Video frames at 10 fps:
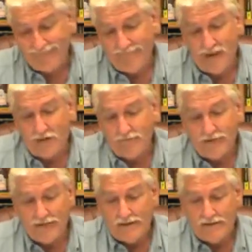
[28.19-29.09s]
you know,
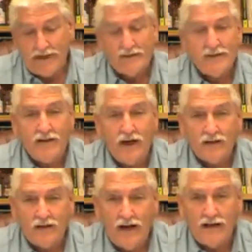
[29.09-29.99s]
thanks to
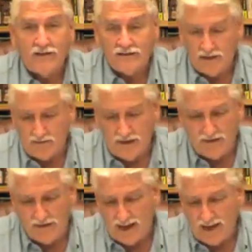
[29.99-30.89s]
Dr. Oz and some
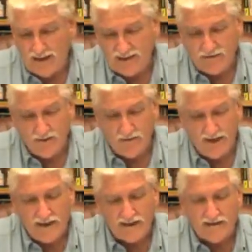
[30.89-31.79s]
other docs, even though
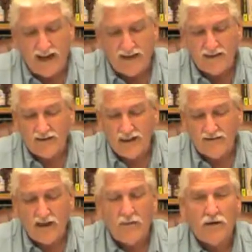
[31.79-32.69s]
medical doctors
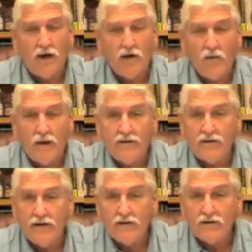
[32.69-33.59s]
have come a long way
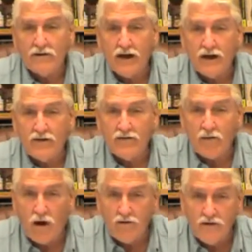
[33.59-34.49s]
in their understanding of
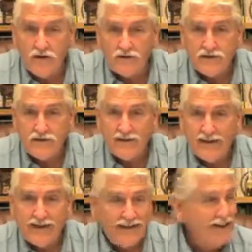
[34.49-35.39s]
the raw foods.
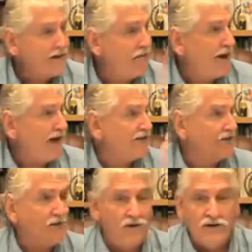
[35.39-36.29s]

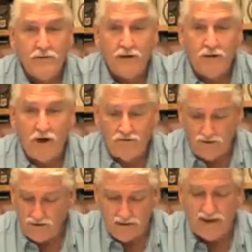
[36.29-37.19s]
Naturopaths have always been raw
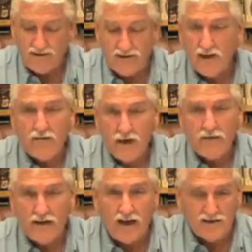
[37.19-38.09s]
foodists. Now, there's some
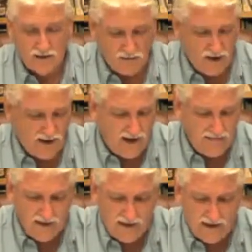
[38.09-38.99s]
maybe not so raw
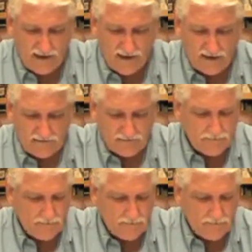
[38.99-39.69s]
out there nowadays.